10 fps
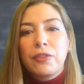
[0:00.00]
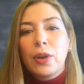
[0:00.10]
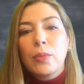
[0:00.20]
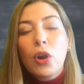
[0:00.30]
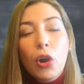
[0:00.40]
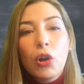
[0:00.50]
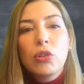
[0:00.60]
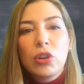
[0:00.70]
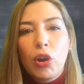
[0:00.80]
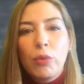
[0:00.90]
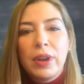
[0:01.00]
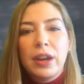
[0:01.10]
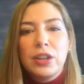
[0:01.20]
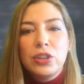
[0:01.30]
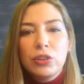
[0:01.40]
from all
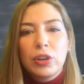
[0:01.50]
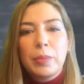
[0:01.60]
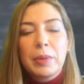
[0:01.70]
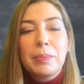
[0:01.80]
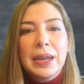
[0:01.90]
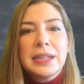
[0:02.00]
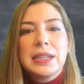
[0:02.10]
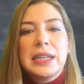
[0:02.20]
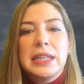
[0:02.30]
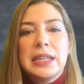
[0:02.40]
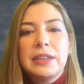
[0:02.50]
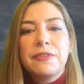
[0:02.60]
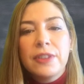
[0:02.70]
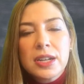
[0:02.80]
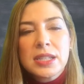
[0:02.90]
over Europe met in the
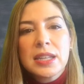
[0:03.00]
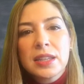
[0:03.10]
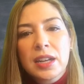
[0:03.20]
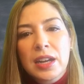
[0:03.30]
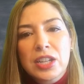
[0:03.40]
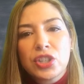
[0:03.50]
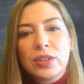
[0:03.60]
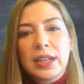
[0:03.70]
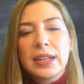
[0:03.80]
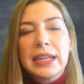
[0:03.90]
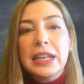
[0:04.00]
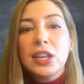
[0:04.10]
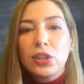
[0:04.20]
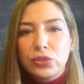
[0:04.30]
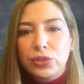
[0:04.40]
First International
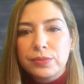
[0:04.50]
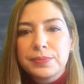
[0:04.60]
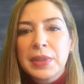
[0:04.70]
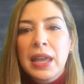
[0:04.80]
in London,